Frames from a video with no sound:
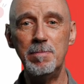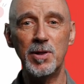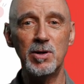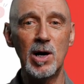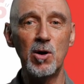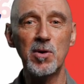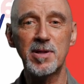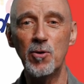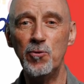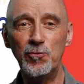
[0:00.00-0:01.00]
but there are
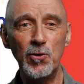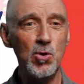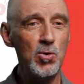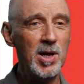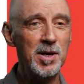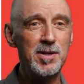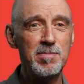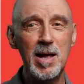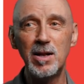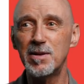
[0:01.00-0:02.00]
also food and
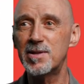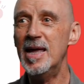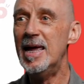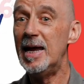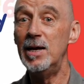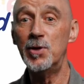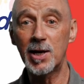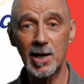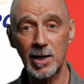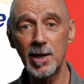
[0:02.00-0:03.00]
smells in the
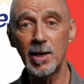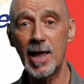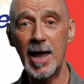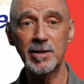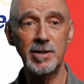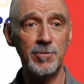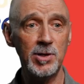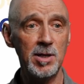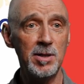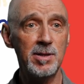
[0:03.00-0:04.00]
CLIL
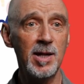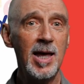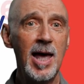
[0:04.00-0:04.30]
activities